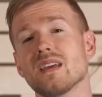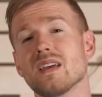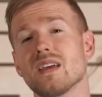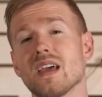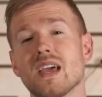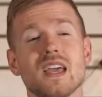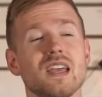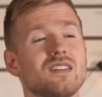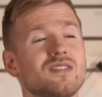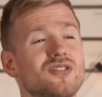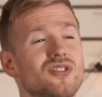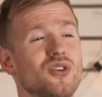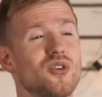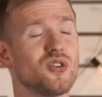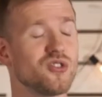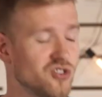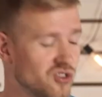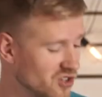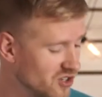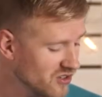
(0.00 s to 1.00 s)
hey,
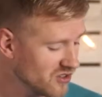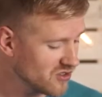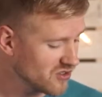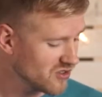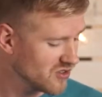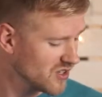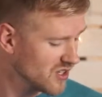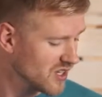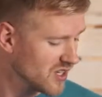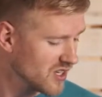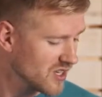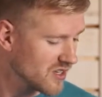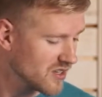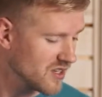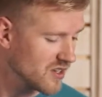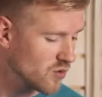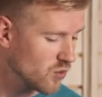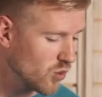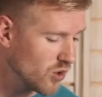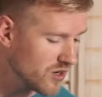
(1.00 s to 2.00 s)
soldiers,
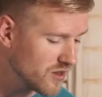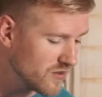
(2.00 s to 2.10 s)
can one